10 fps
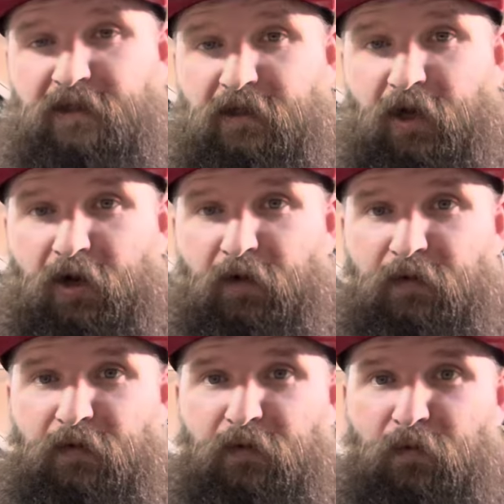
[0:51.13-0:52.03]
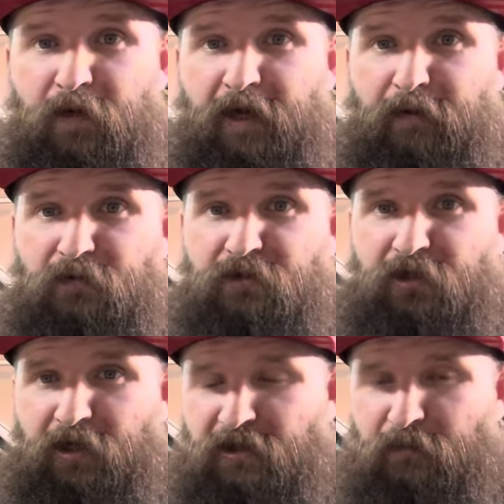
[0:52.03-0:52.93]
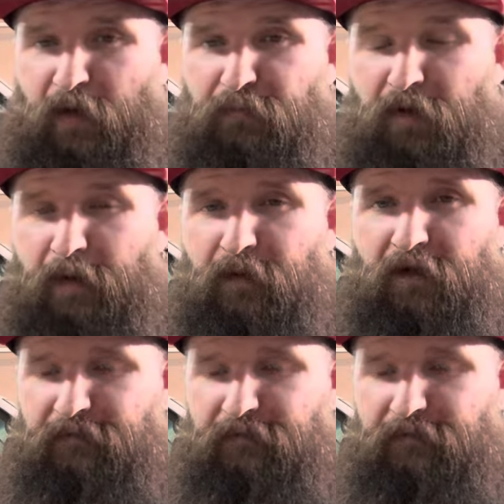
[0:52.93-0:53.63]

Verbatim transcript: ago, when I was changing my primary